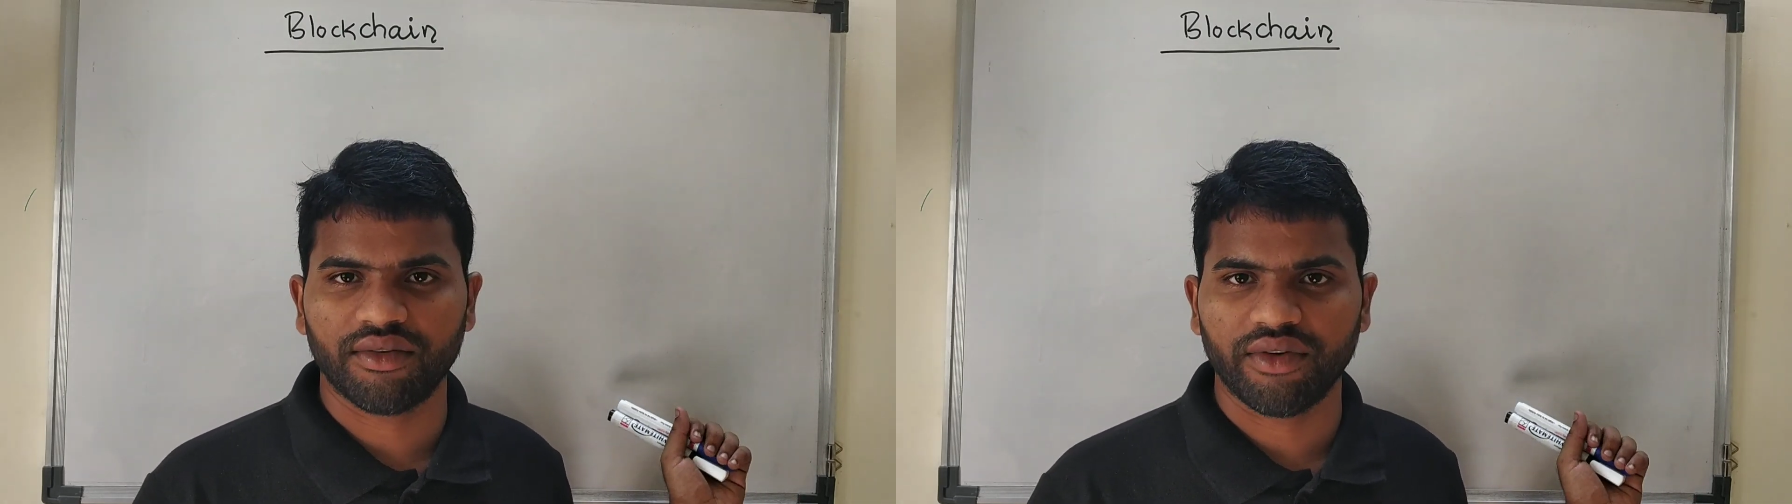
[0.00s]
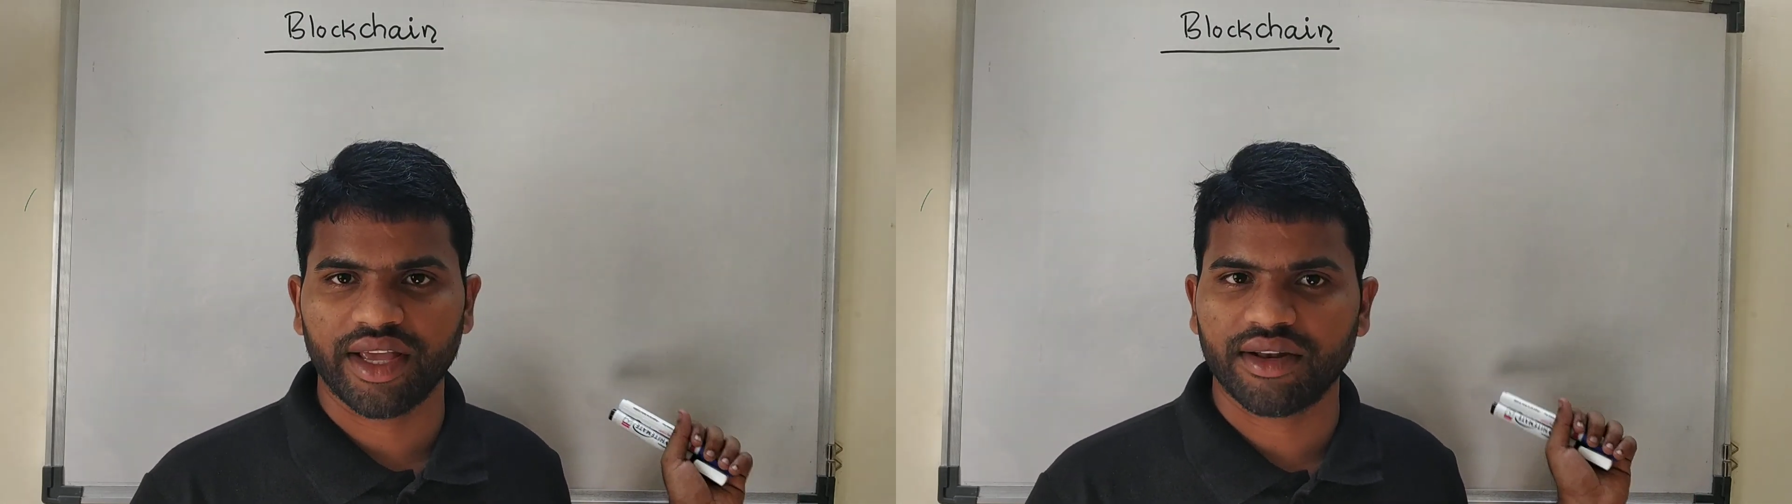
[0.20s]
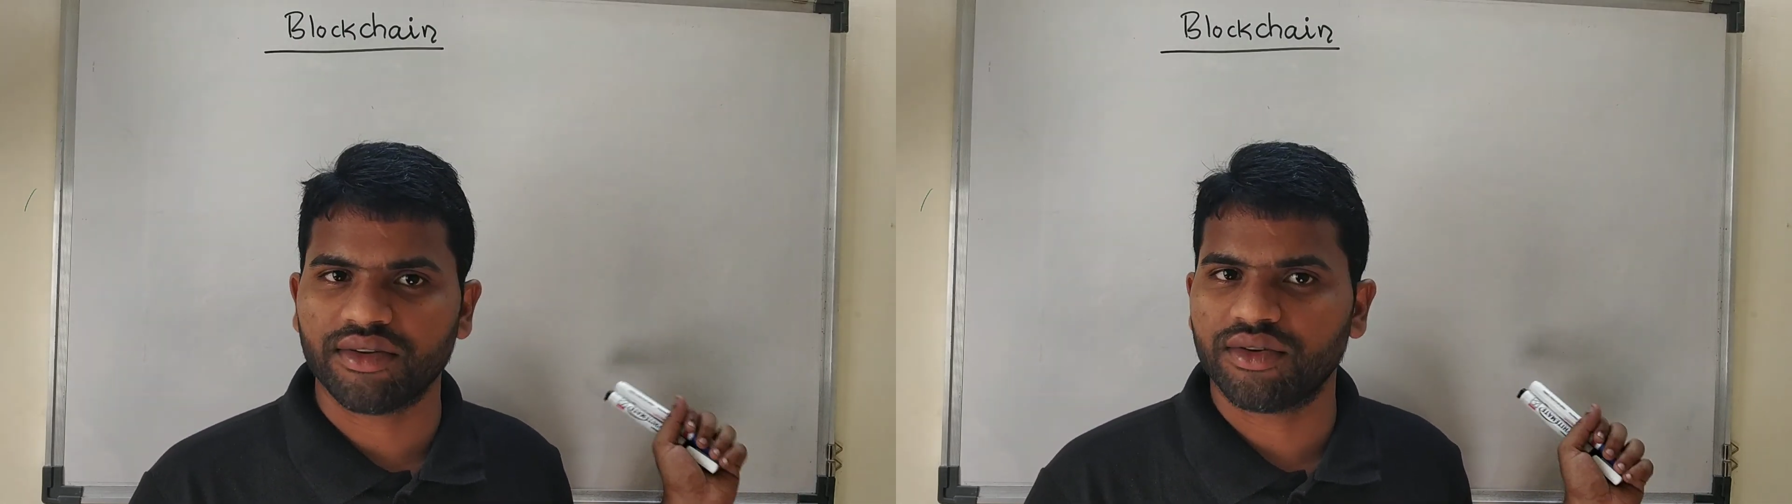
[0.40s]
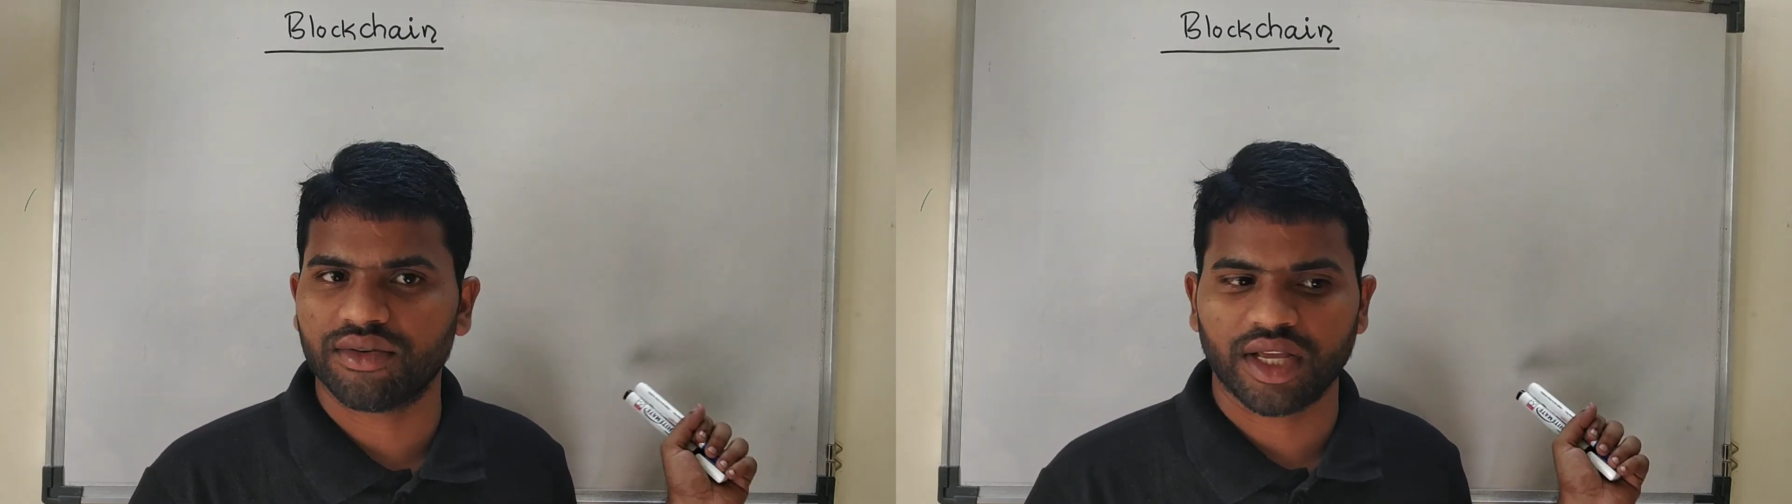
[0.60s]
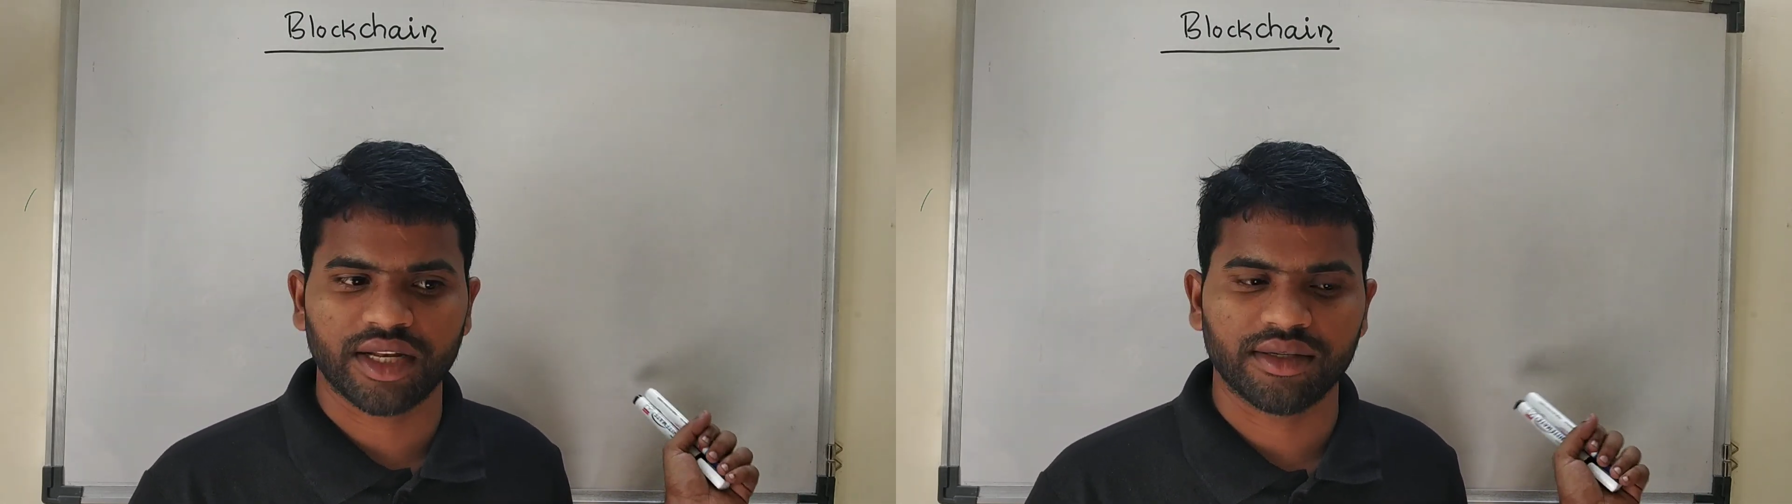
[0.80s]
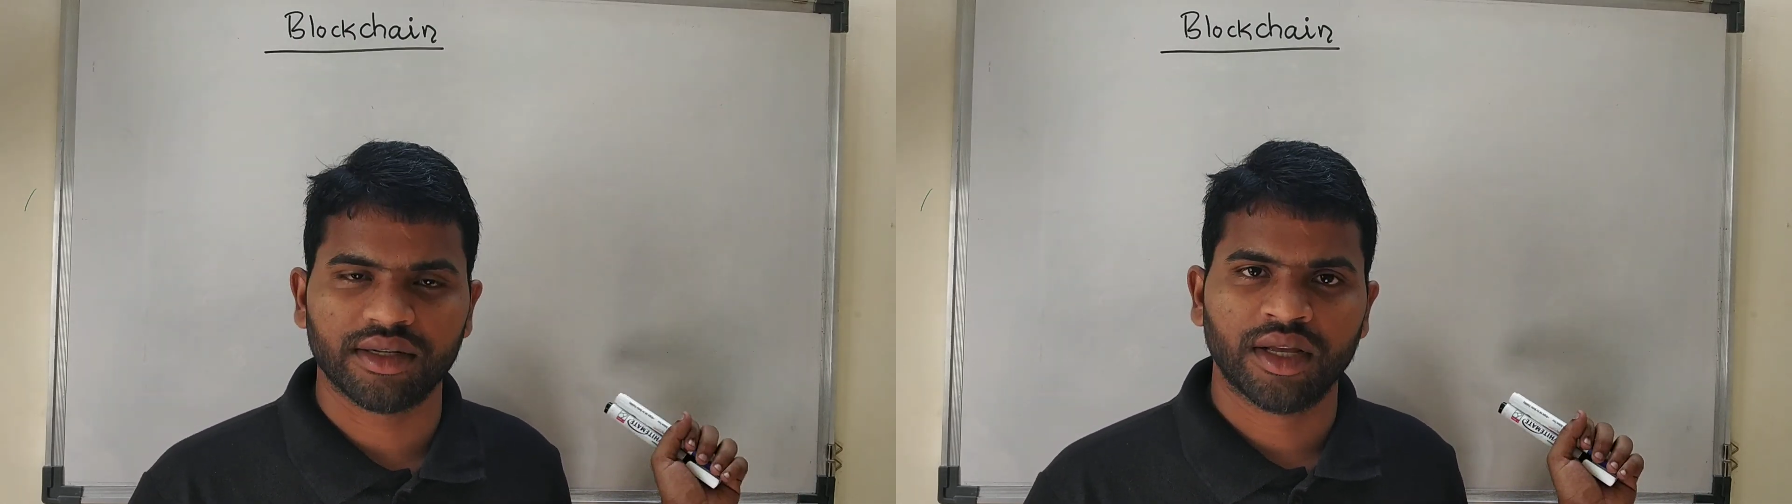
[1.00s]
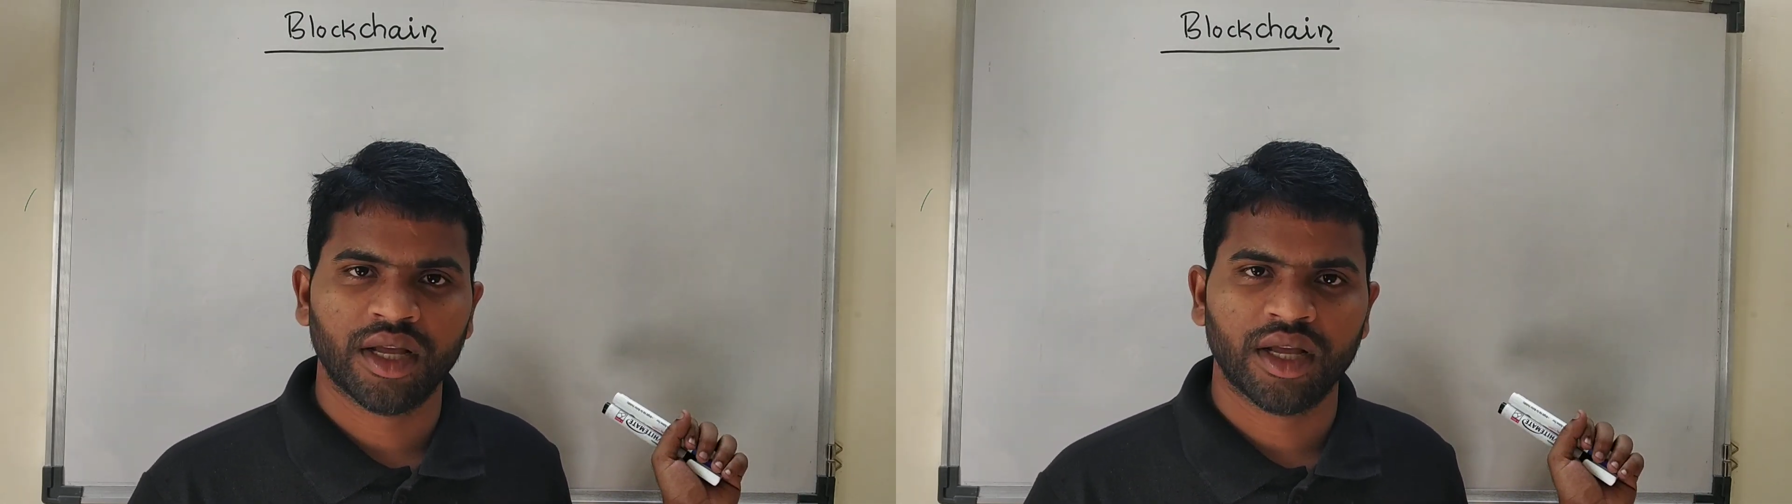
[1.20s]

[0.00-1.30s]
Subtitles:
Where you can